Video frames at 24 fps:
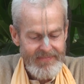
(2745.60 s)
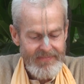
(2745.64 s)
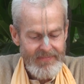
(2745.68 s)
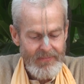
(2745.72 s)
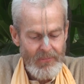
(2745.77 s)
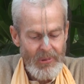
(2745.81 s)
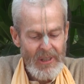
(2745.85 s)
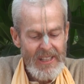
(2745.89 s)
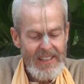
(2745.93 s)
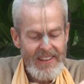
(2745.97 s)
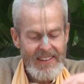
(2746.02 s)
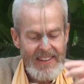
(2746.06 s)

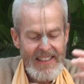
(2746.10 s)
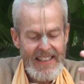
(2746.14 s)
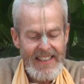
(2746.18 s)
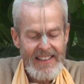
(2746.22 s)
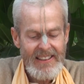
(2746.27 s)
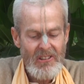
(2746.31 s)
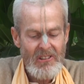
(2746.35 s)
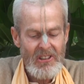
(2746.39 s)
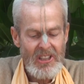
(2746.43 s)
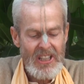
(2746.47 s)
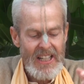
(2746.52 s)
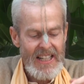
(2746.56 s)
we
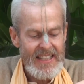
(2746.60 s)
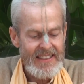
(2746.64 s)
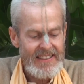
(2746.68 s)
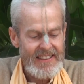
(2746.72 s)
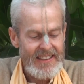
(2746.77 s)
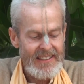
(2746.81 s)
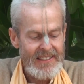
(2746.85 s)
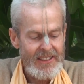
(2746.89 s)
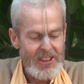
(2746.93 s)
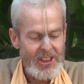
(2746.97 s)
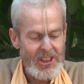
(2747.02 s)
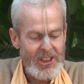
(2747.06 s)
think, O
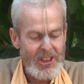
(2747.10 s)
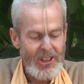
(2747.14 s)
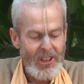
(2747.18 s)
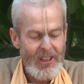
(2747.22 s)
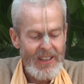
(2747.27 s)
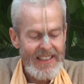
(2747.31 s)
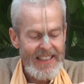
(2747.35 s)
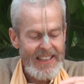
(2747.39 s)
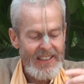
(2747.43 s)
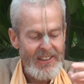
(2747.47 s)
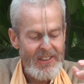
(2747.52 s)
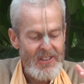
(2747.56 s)
Kanta,
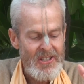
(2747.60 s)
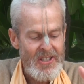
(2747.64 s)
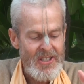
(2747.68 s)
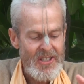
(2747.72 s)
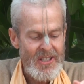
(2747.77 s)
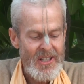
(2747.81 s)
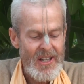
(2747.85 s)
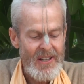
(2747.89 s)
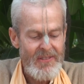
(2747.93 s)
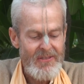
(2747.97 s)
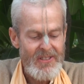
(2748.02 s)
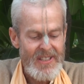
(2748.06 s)
surely your
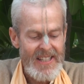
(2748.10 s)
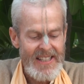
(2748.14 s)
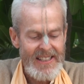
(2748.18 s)
soft,